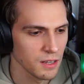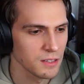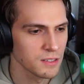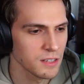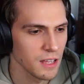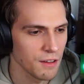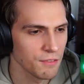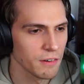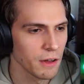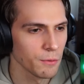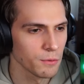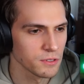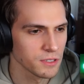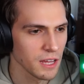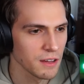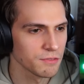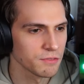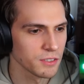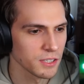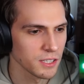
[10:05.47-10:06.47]
It
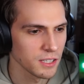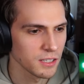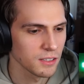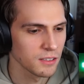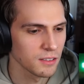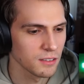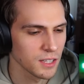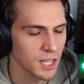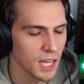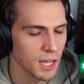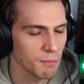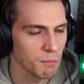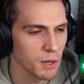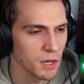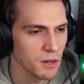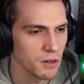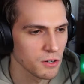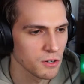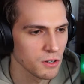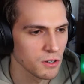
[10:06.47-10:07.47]
was definitely
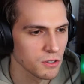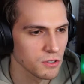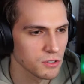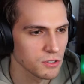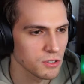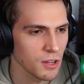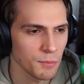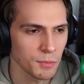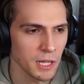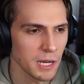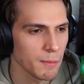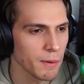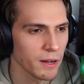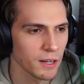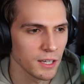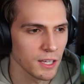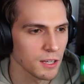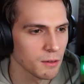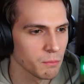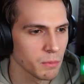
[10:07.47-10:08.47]
Kingpin or something
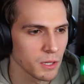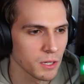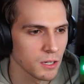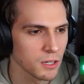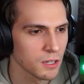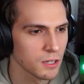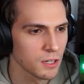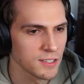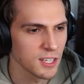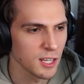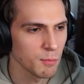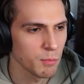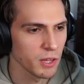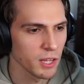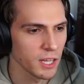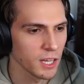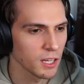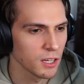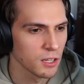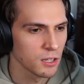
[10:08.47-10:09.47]
about Kingpin. He's gonna
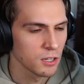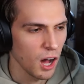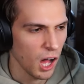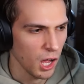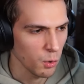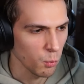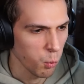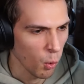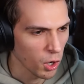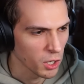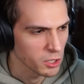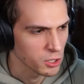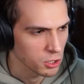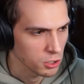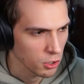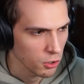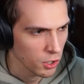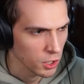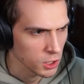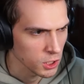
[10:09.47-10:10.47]
be like, I
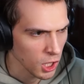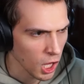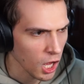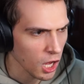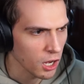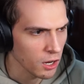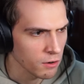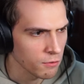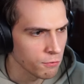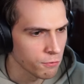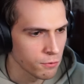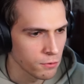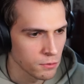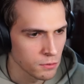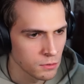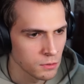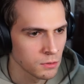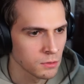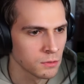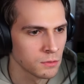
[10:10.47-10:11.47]
want her alive.